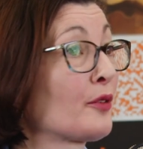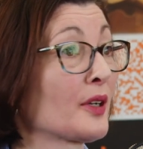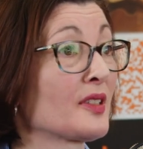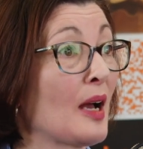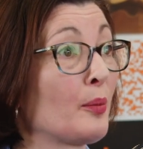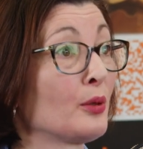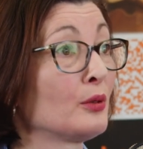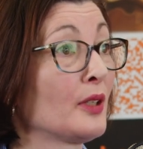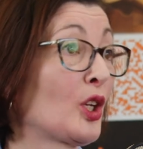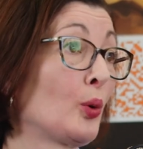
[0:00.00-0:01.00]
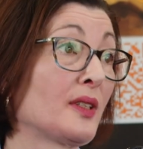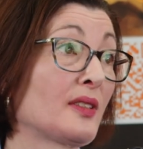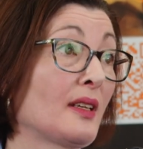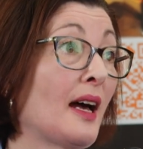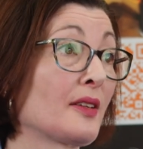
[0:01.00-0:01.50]
for example, a
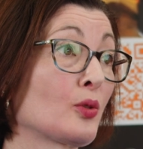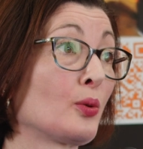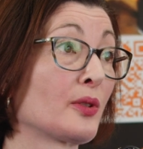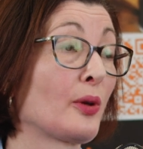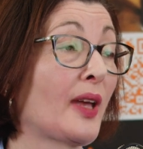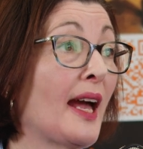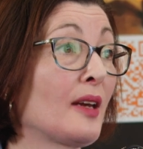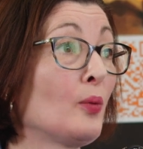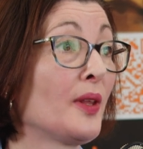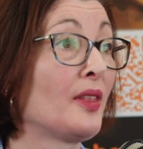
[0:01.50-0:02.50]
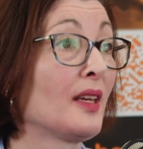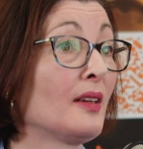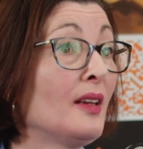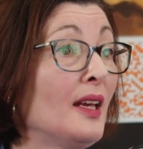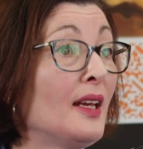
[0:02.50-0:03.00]
QSR store is located within,